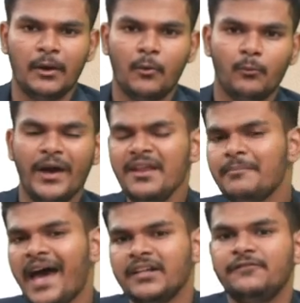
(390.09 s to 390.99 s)
when
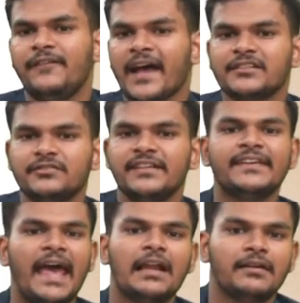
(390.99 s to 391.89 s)
manufacturing
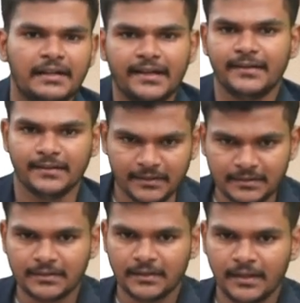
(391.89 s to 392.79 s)

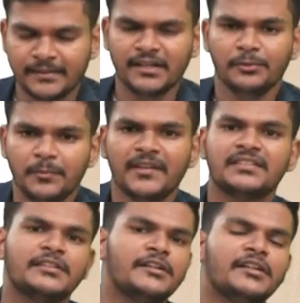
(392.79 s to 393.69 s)
calculators, there would be a
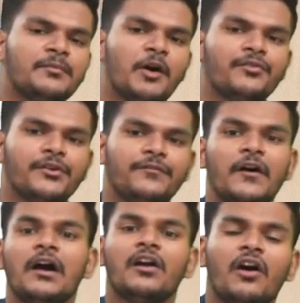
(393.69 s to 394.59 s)
certain amount of
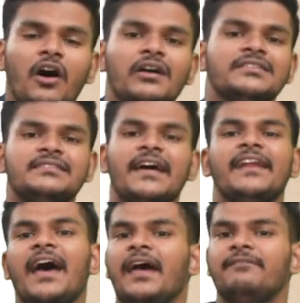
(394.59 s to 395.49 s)
cost that
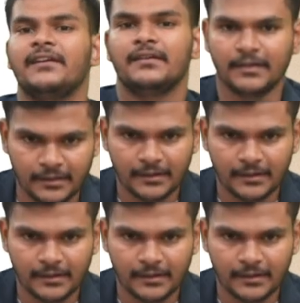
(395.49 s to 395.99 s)
I have incurred,